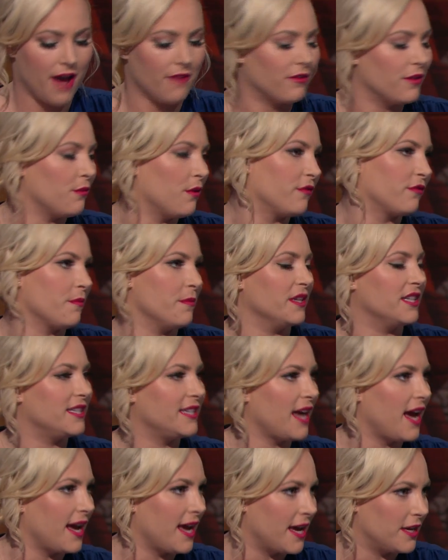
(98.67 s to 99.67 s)
everyone from the
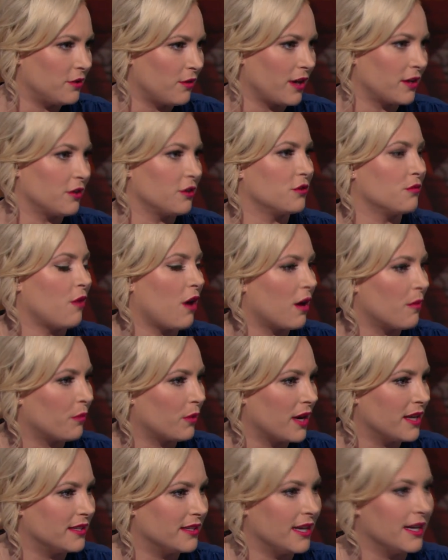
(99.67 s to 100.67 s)
CIA director to our
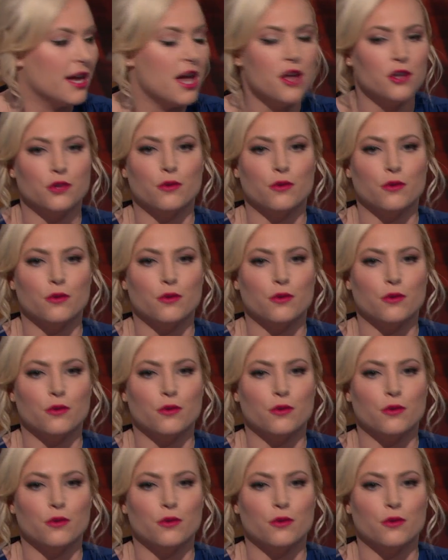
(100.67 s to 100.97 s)
president